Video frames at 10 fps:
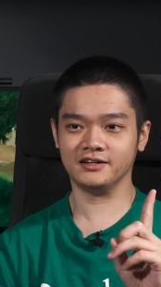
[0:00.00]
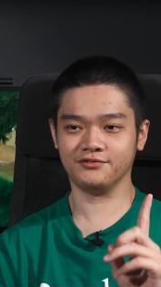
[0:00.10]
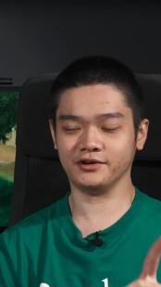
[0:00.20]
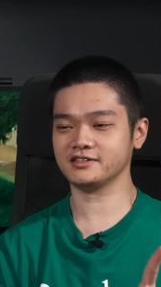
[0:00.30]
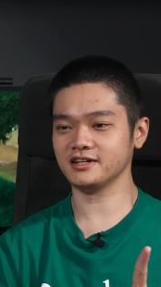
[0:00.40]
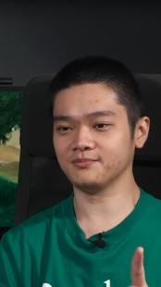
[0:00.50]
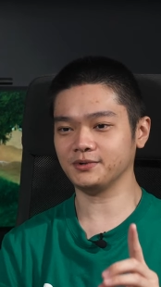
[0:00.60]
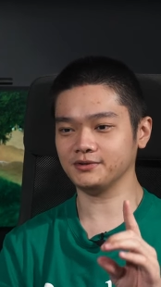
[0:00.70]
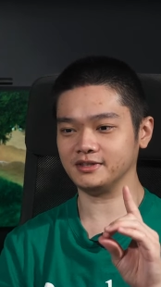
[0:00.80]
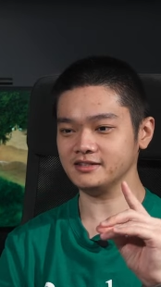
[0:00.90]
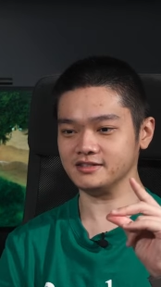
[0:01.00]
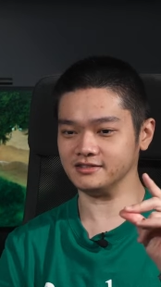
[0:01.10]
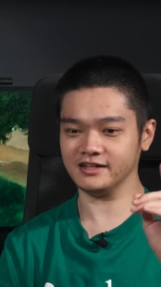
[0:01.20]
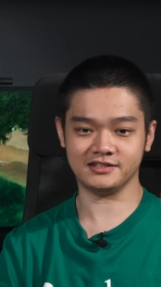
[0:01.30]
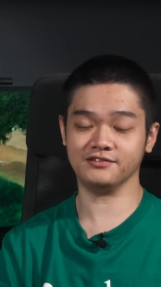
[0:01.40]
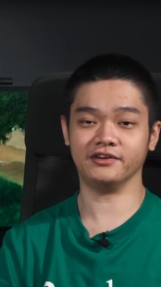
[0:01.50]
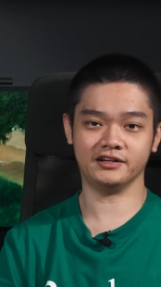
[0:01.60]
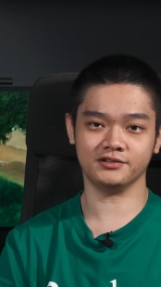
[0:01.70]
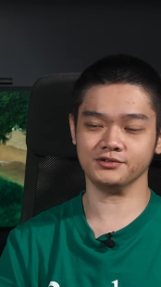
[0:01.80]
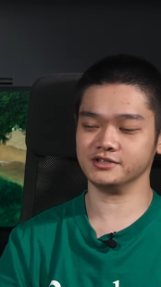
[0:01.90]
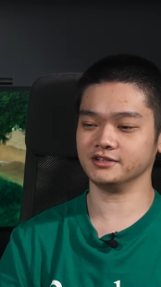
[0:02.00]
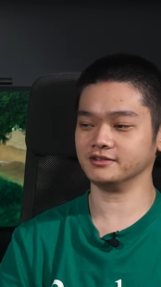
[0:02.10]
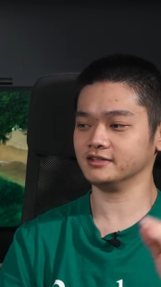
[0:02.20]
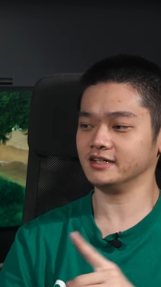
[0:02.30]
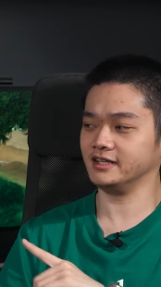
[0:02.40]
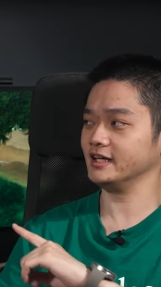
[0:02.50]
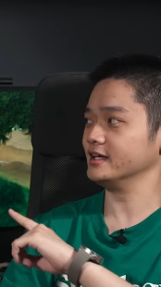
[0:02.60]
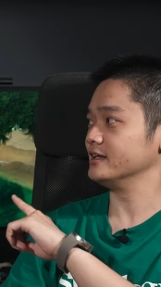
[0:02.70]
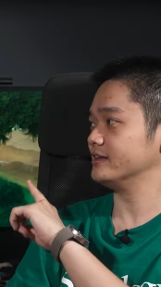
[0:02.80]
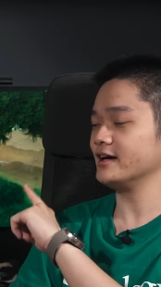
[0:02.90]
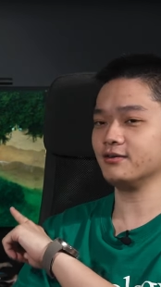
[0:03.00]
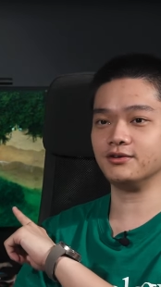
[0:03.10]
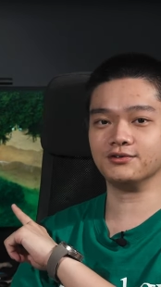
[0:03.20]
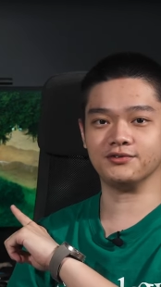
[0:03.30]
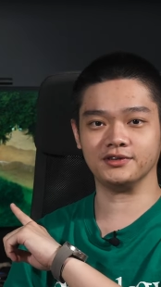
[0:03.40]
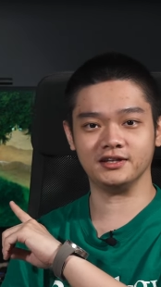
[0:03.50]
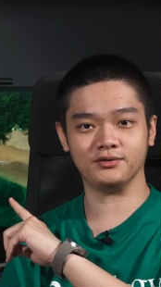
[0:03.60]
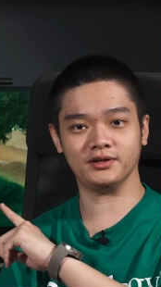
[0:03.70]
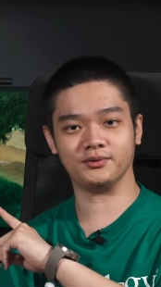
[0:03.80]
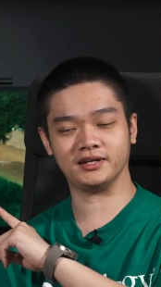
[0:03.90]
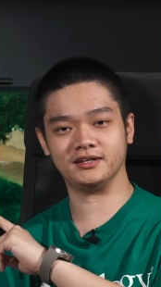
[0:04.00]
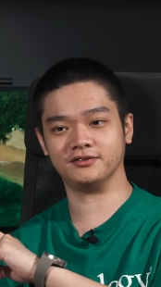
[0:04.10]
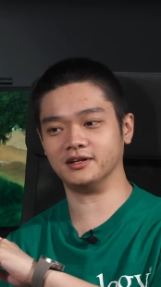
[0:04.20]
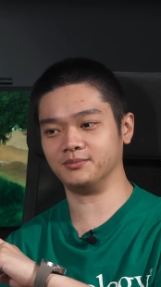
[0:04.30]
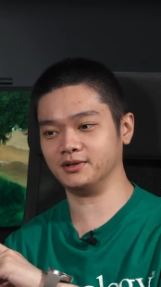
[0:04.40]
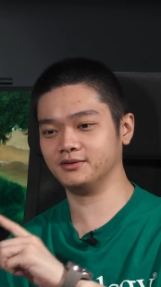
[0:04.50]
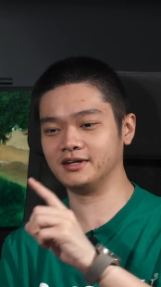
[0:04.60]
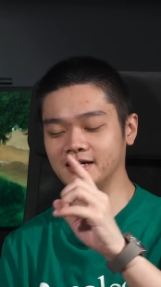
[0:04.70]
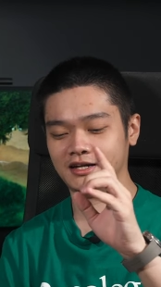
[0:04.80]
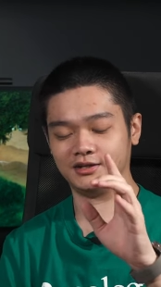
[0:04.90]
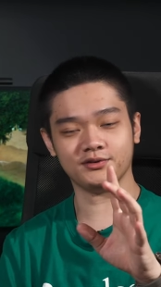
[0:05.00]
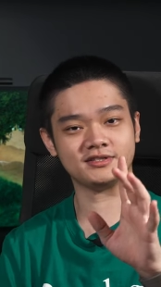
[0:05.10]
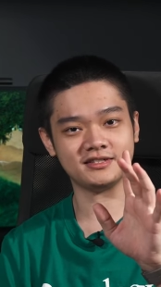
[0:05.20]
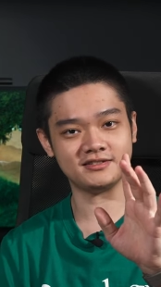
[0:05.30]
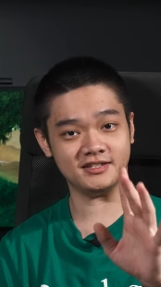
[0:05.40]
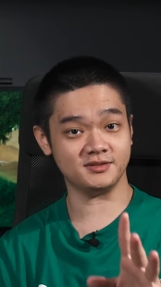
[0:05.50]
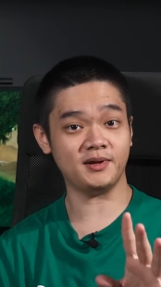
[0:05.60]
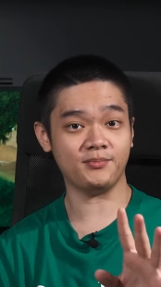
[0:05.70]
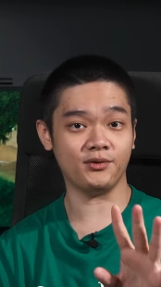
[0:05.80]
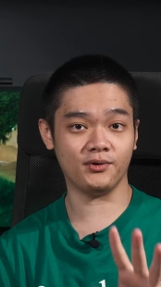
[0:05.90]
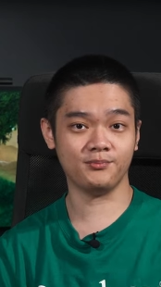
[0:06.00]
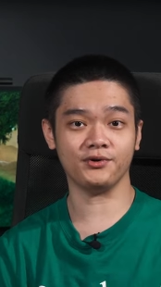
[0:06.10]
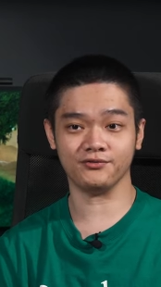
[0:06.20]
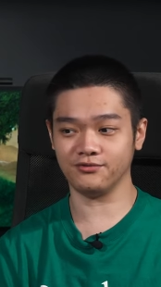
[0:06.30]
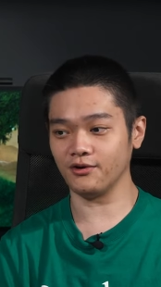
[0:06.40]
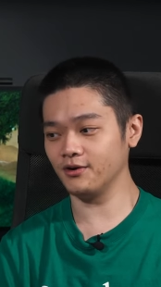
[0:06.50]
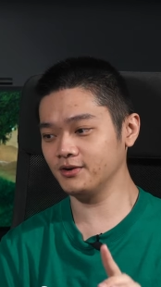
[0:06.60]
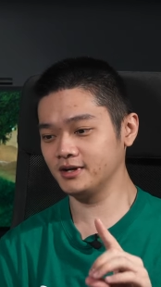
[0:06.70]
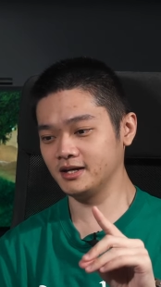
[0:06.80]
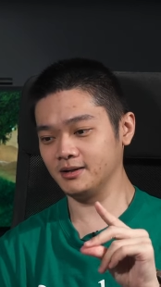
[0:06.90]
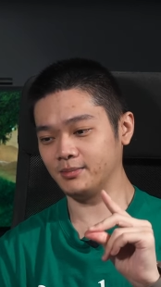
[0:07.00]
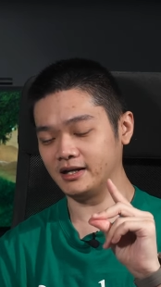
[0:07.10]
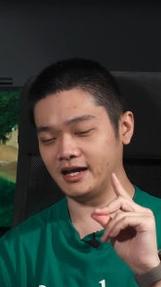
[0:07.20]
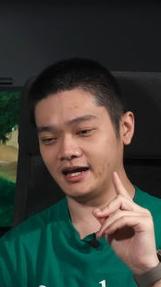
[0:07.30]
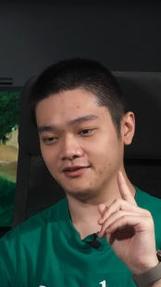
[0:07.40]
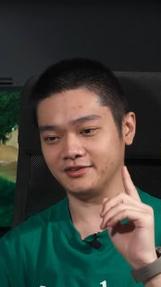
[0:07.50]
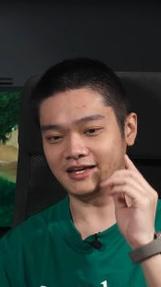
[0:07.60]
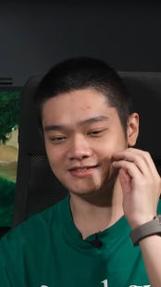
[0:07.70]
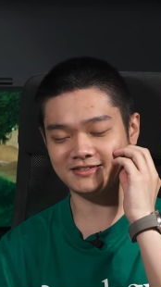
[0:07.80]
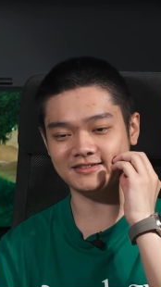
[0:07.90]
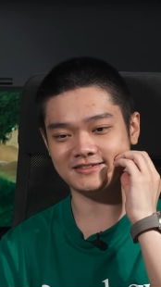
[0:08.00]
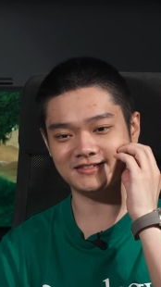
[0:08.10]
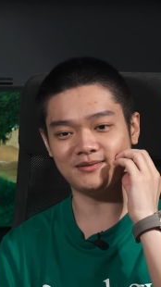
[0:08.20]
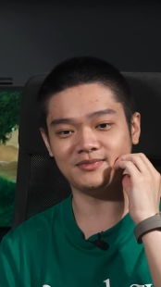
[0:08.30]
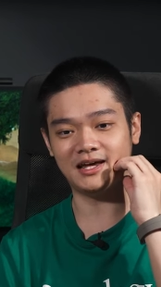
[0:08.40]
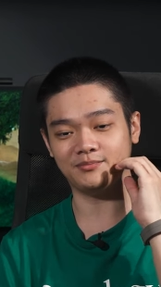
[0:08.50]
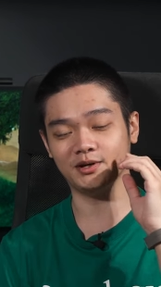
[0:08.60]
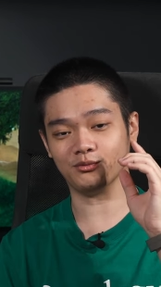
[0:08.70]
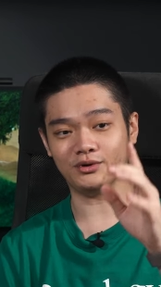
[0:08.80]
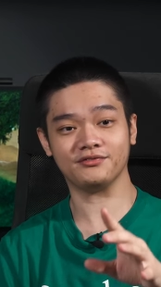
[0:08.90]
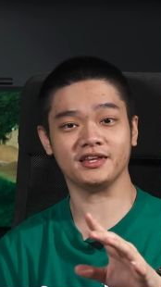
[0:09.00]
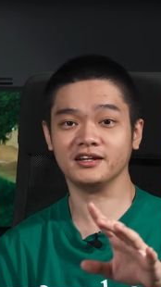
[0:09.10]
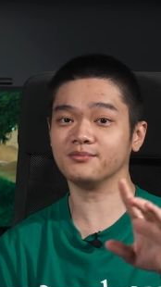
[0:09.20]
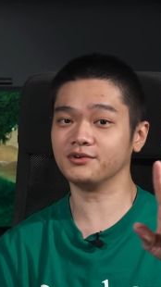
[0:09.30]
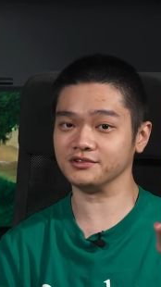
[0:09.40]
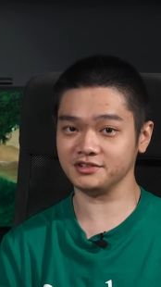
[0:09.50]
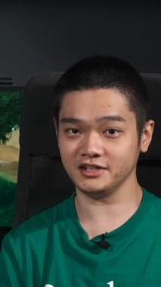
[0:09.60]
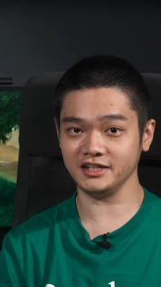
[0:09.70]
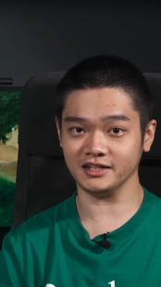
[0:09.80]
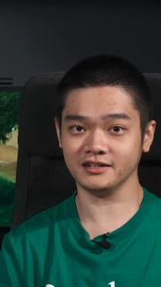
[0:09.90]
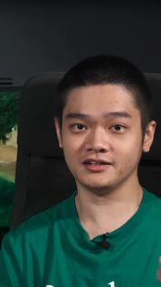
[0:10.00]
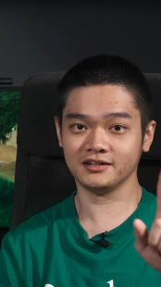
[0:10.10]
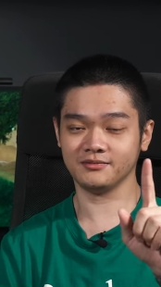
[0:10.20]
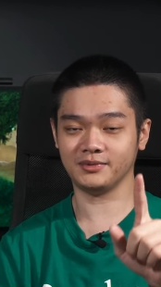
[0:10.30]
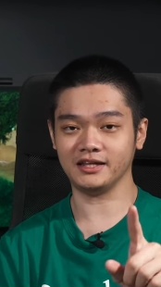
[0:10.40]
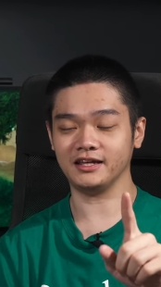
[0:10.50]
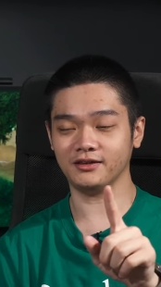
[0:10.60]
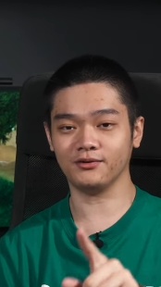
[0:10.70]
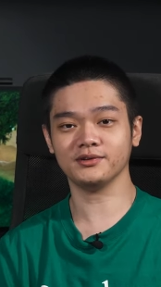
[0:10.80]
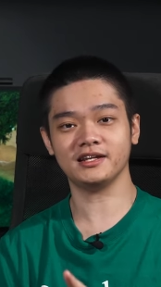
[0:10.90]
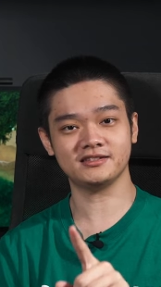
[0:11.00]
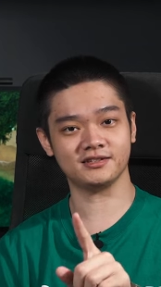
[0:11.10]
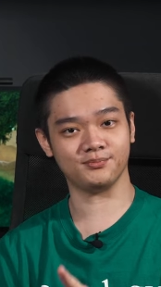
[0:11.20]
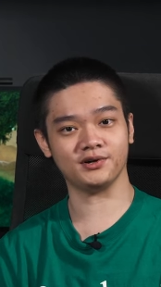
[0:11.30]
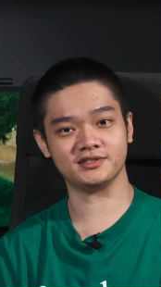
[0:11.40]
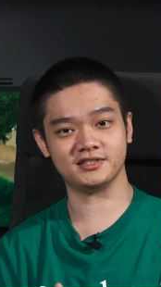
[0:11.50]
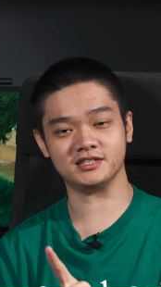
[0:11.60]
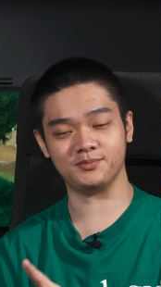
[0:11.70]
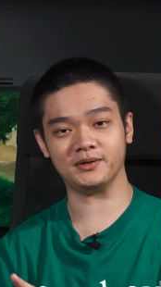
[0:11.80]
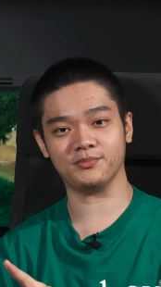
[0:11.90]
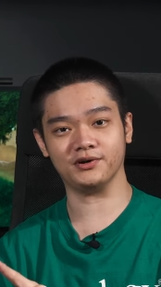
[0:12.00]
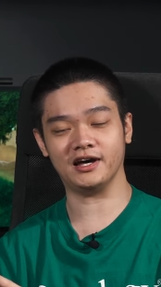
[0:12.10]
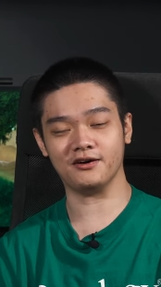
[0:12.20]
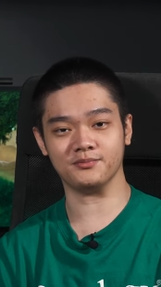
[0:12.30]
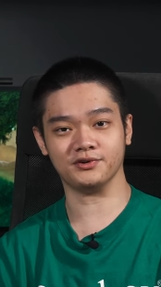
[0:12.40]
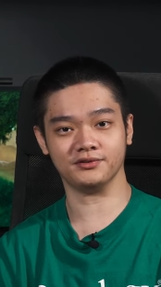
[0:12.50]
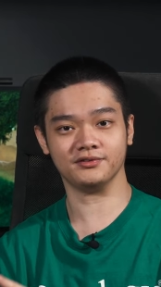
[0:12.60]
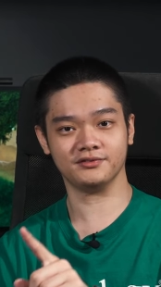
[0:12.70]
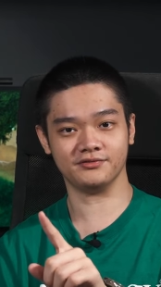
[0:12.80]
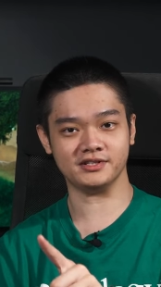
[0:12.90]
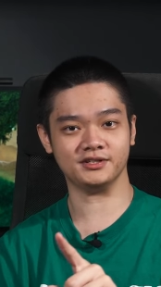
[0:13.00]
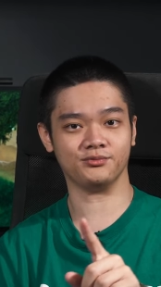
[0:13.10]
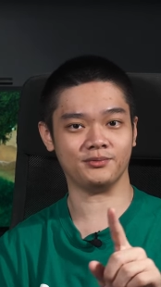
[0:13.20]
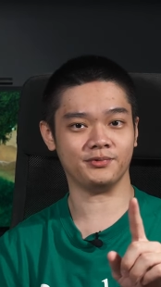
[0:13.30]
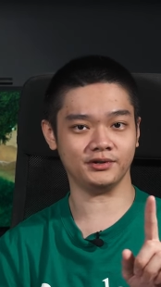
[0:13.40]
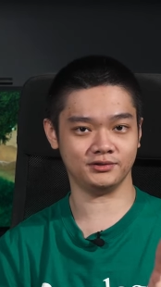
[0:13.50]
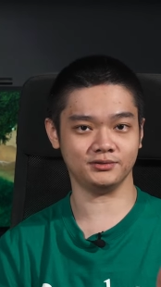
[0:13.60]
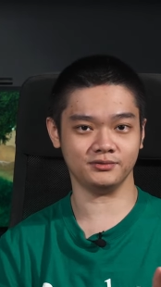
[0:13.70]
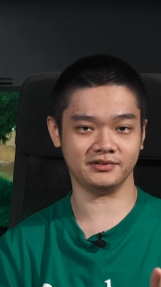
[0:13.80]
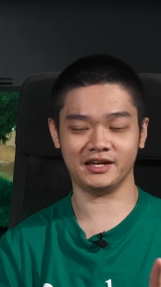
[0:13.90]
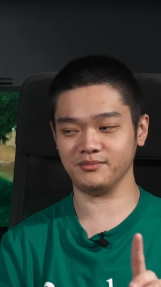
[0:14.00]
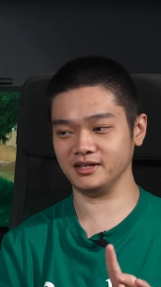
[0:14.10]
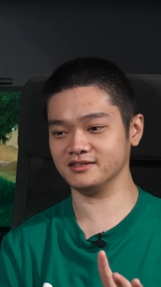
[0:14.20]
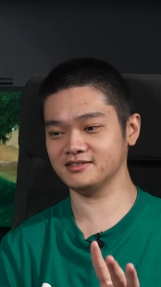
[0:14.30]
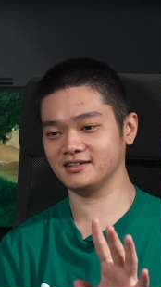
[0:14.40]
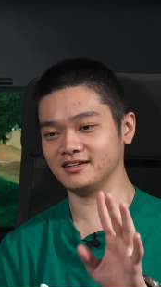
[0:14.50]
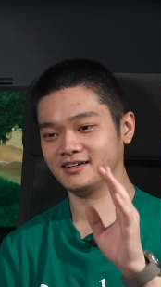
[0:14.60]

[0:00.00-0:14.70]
For example, this is actually very crucial. The Dell U4021QW uses DisplayPort 1.4, but I have tested some laptop with Thunderbolt 3, but it only supports DisplayPort out mode version 1.2. That means